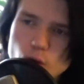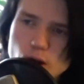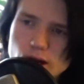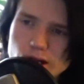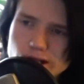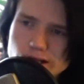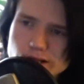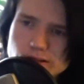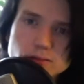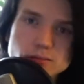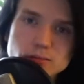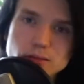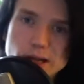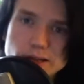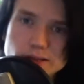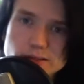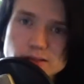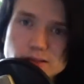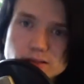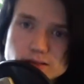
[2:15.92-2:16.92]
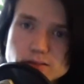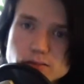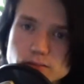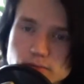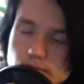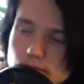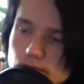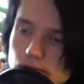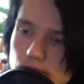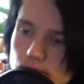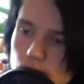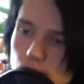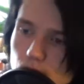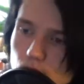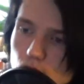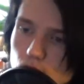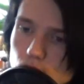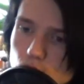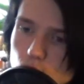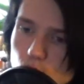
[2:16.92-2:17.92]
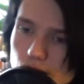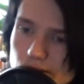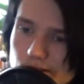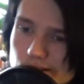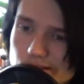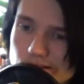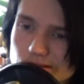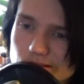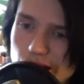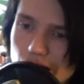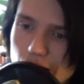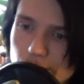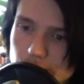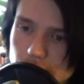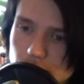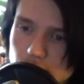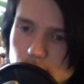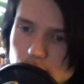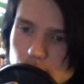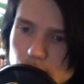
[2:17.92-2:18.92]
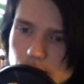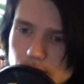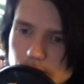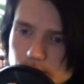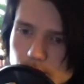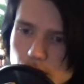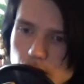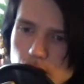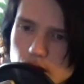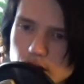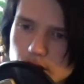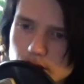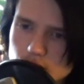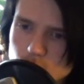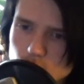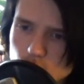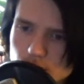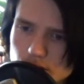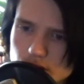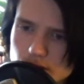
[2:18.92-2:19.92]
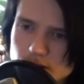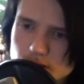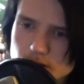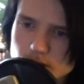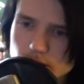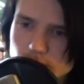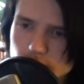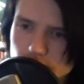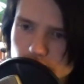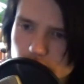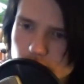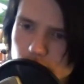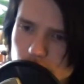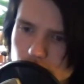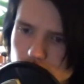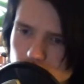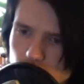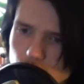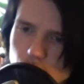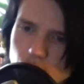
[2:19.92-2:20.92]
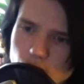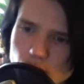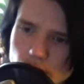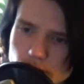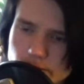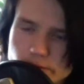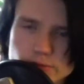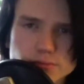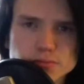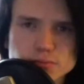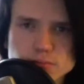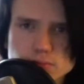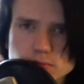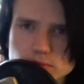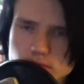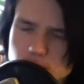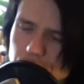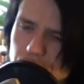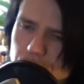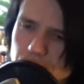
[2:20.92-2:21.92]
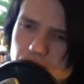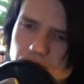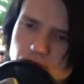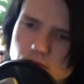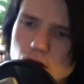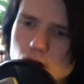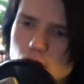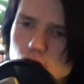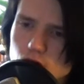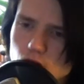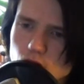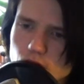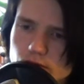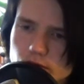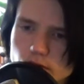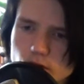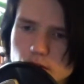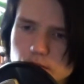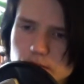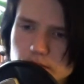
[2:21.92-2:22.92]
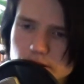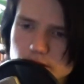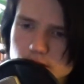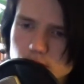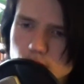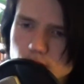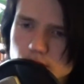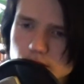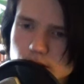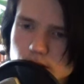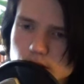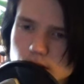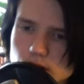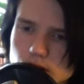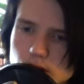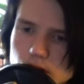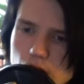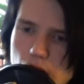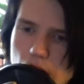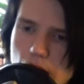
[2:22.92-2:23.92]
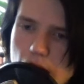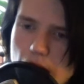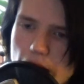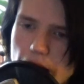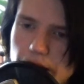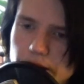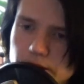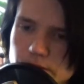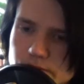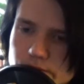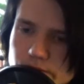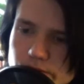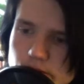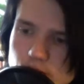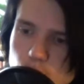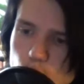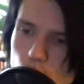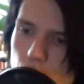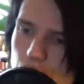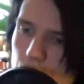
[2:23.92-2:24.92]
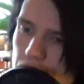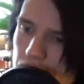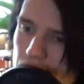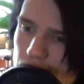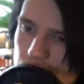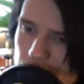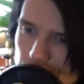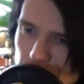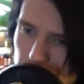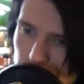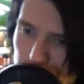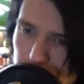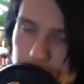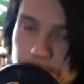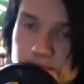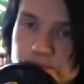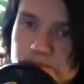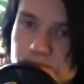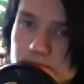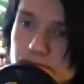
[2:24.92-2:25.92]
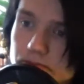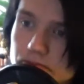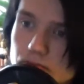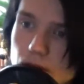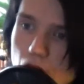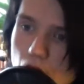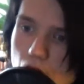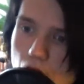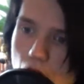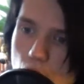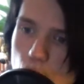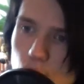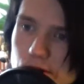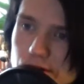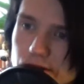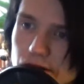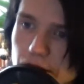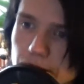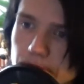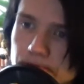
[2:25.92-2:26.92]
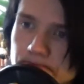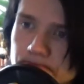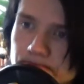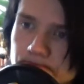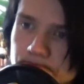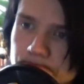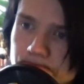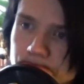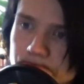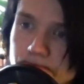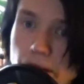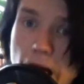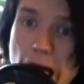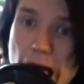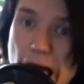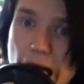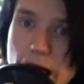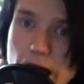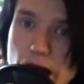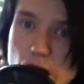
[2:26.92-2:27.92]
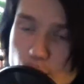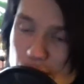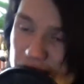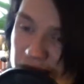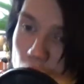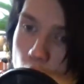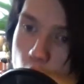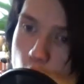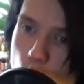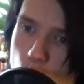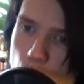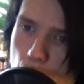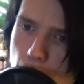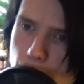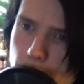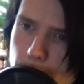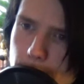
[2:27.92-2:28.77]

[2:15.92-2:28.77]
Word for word: well, let's look what they have here. This one is well, like short 4 minutes long, and we will see. I would say, here we go.